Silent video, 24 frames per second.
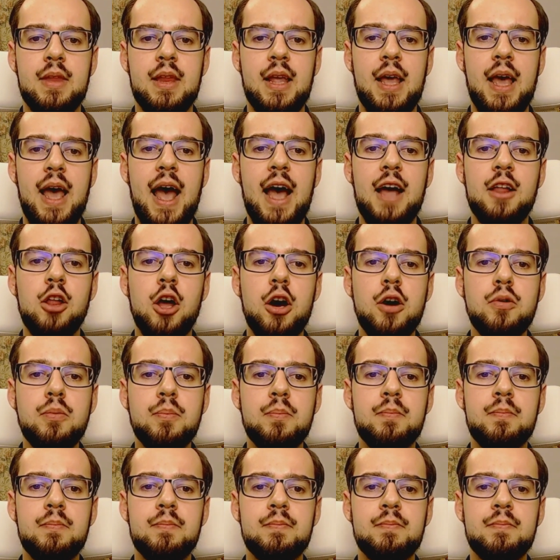Hello,
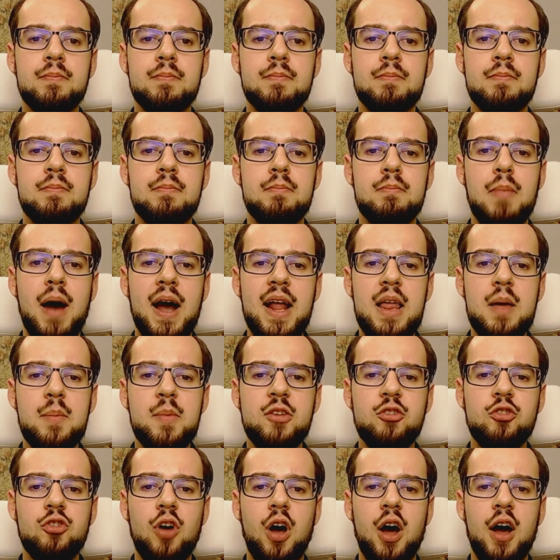my name is
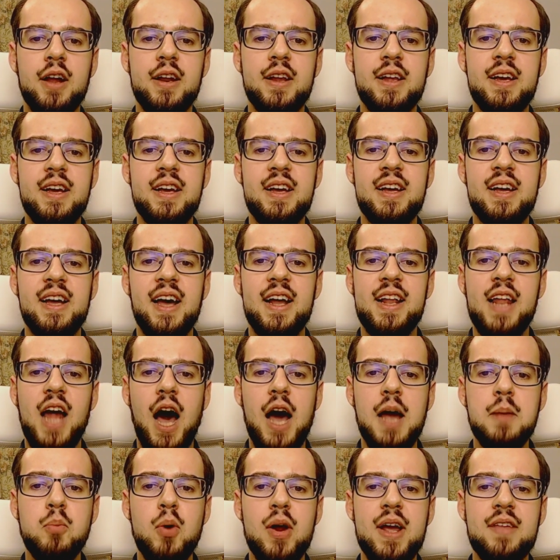Sean, and I
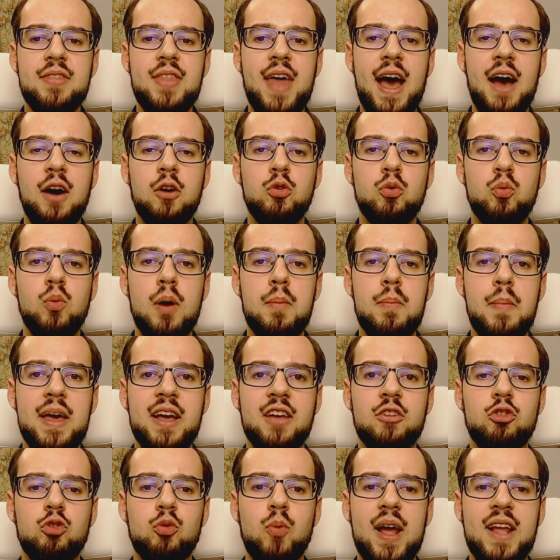break down what makes
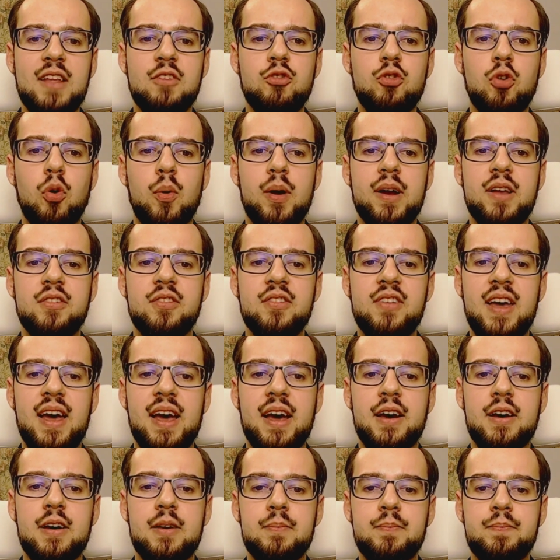great stories
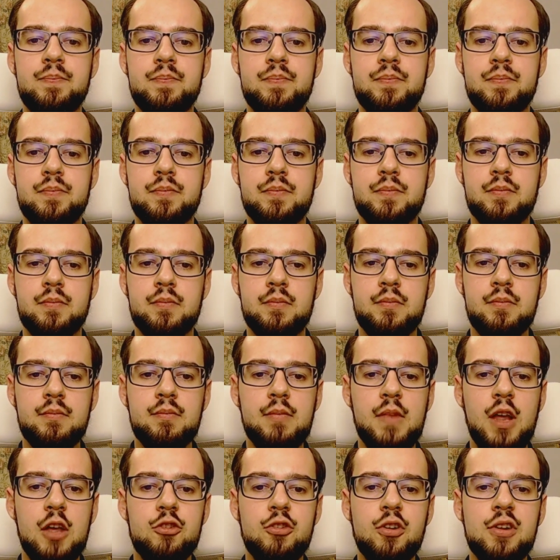tick.
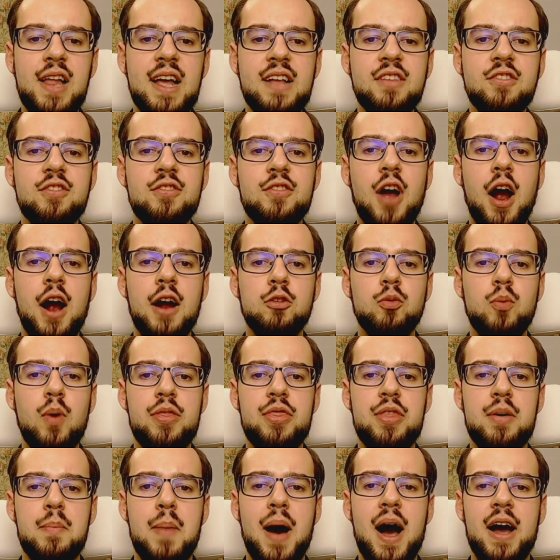So let's start with
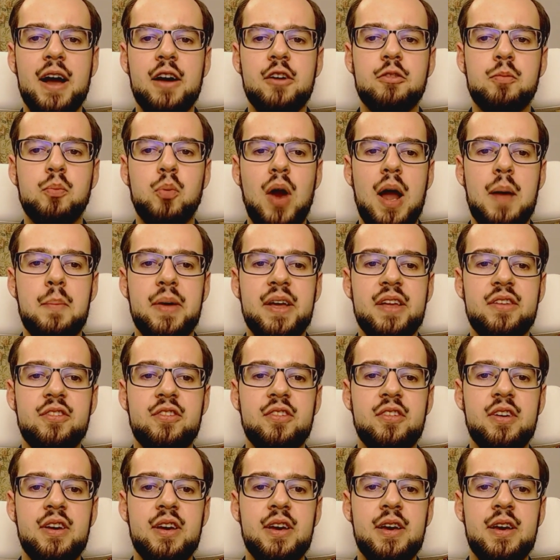the manga's premise.